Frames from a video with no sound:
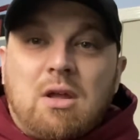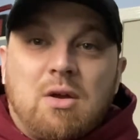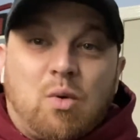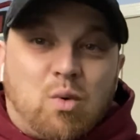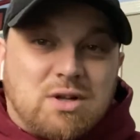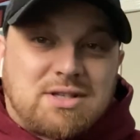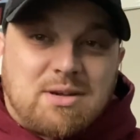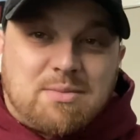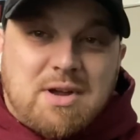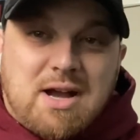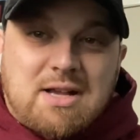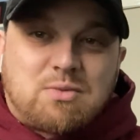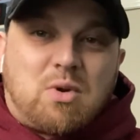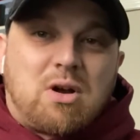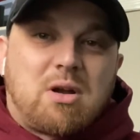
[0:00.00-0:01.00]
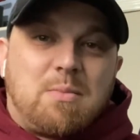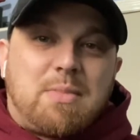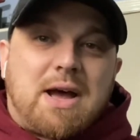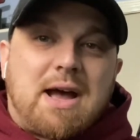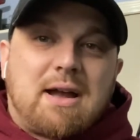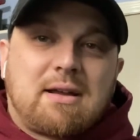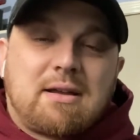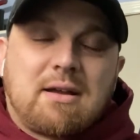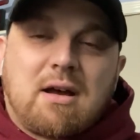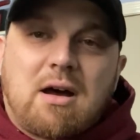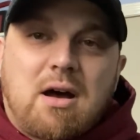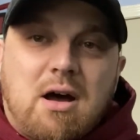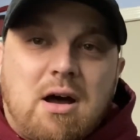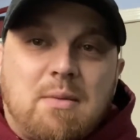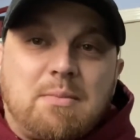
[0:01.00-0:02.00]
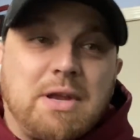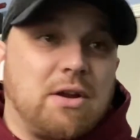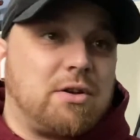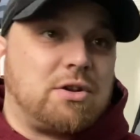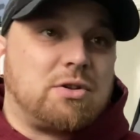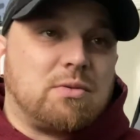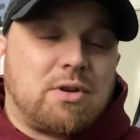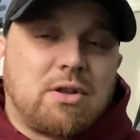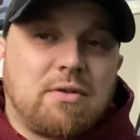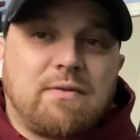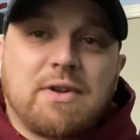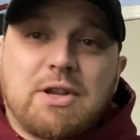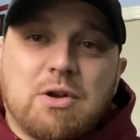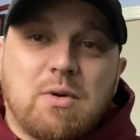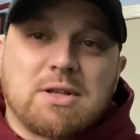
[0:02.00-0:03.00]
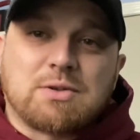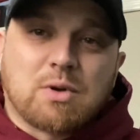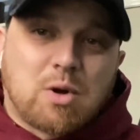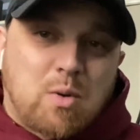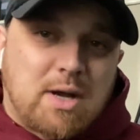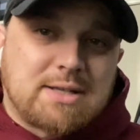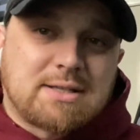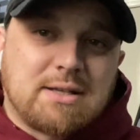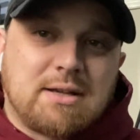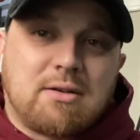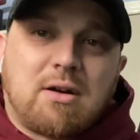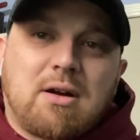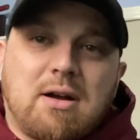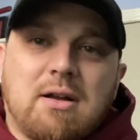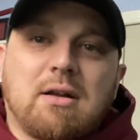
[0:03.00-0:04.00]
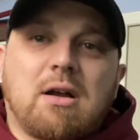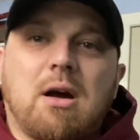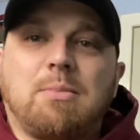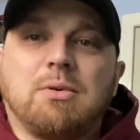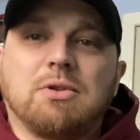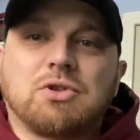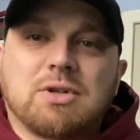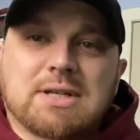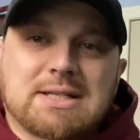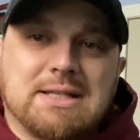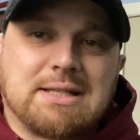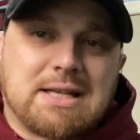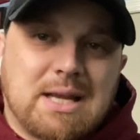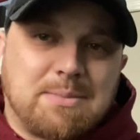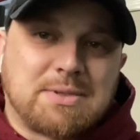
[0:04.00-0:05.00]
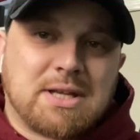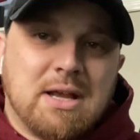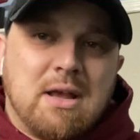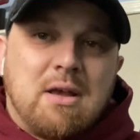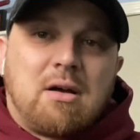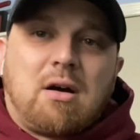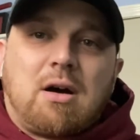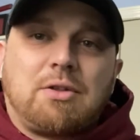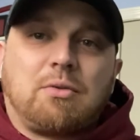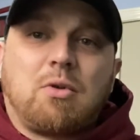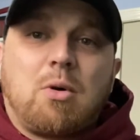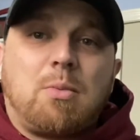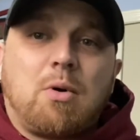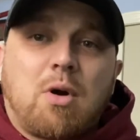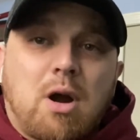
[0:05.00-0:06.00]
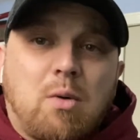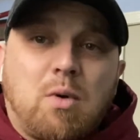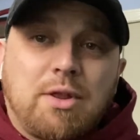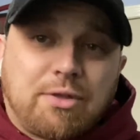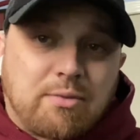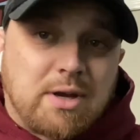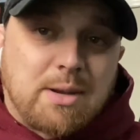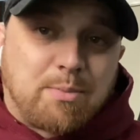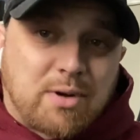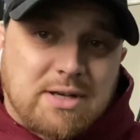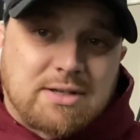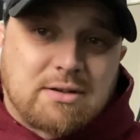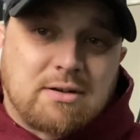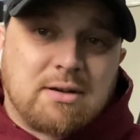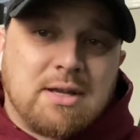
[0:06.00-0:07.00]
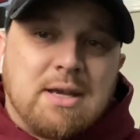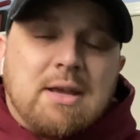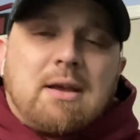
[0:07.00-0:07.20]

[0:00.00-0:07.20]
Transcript: What's up, guys? Welcome back. Here to do another video as requested on a couple tricks and tips on the ROBO3D printer.